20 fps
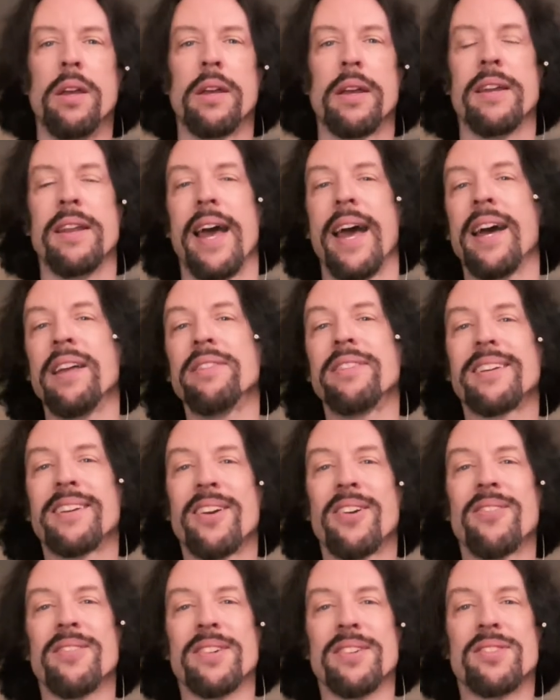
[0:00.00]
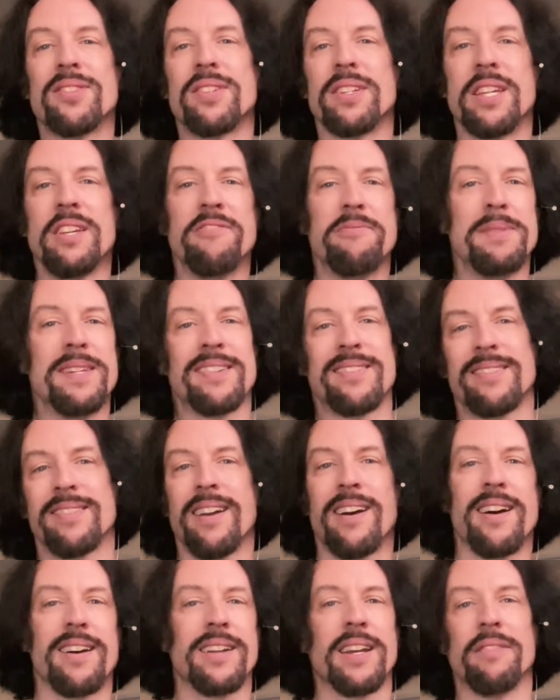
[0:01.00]
and had the courage to give me a
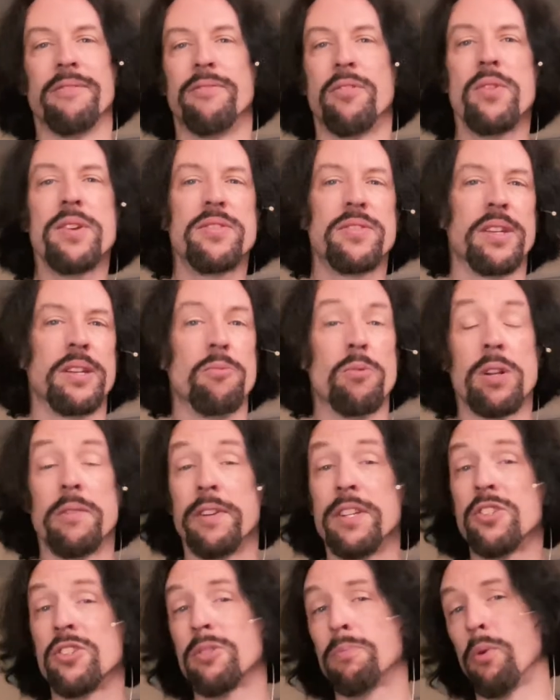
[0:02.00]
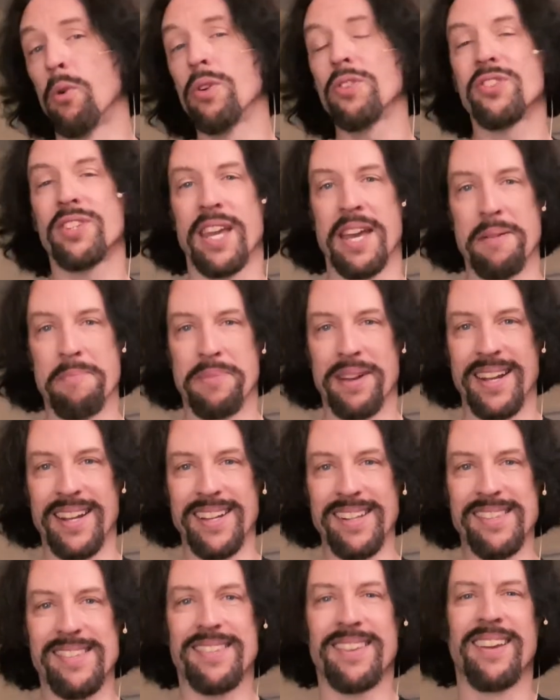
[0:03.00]
shot at voicing one of his sports
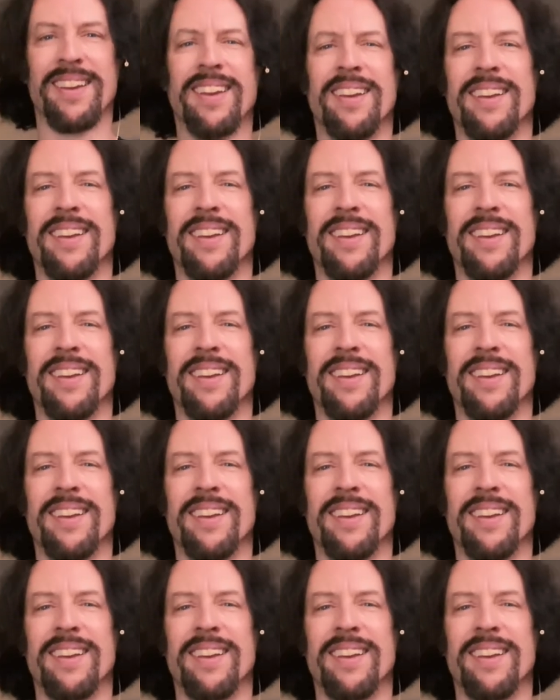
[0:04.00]
campaigns.